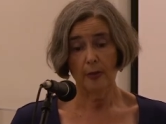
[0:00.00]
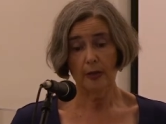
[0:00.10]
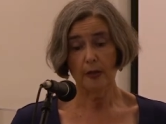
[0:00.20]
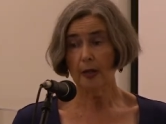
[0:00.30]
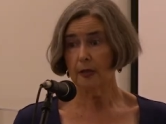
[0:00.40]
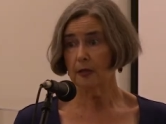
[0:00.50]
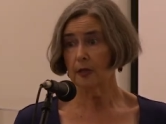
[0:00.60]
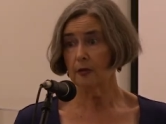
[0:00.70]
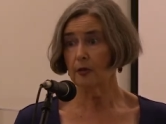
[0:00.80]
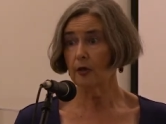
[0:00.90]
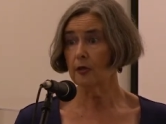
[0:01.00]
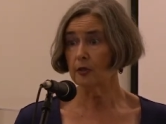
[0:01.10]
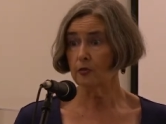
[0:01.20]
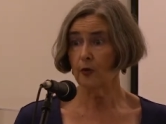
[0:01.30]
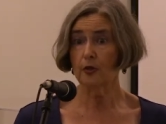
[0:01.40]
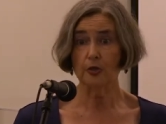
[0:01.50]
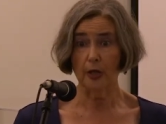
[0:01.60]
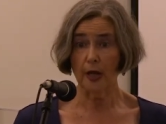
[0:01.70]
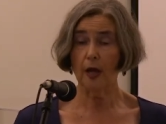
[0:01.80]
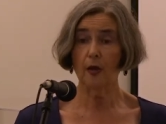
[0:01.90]
by the 1930s,
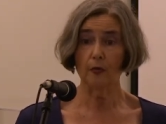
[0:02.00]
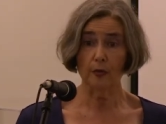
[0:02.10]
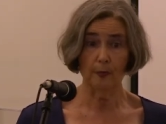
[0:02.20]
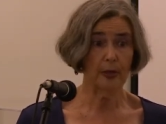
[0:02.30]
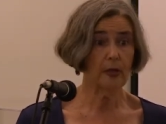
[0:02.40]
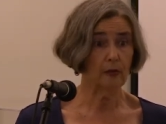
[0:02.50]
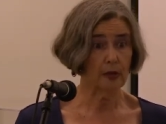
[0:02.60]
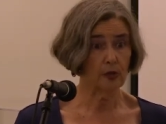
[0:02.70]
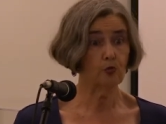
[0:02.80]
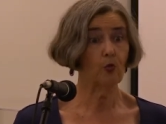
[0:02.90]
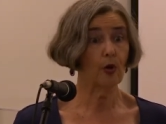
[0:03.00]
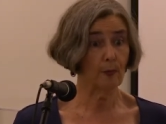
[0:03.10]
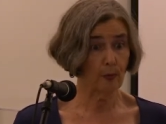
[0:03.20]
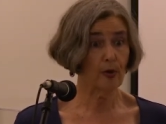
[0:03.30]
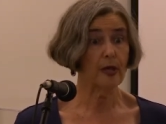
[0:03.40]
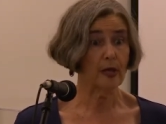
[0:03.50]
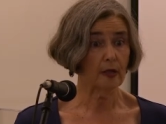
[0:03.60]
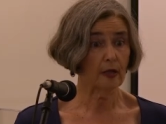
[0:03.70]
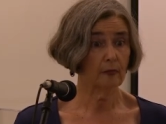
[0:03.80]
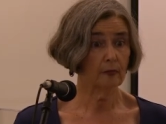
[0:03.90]
virtually all of the buildings were brick.